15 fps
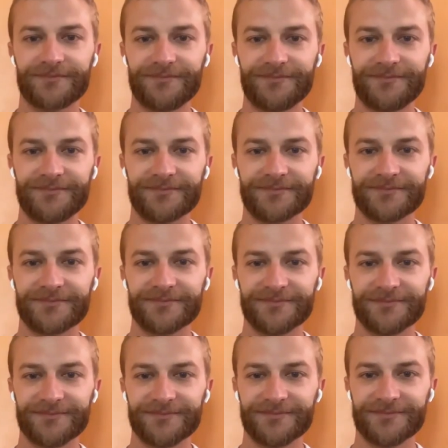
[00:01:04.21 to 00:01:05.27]

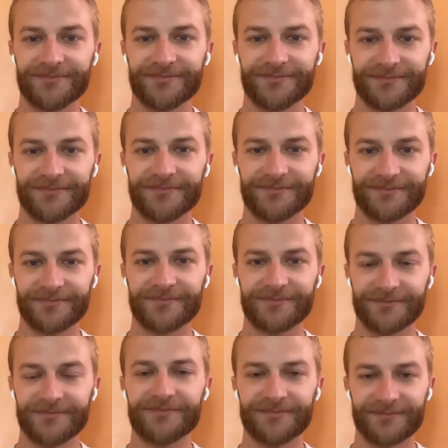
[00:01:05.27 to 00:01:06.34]

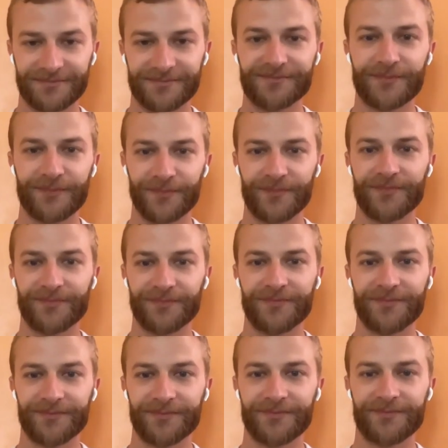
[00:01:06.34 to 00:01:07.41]

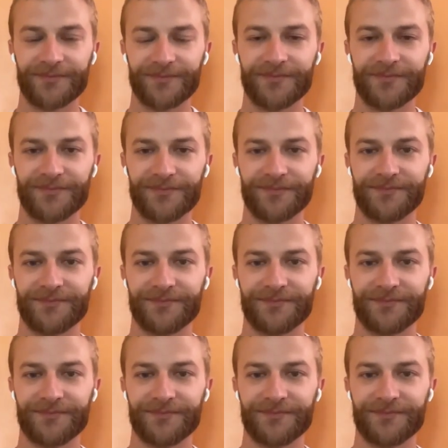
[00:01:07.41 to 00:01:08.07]
This person isn't speaking.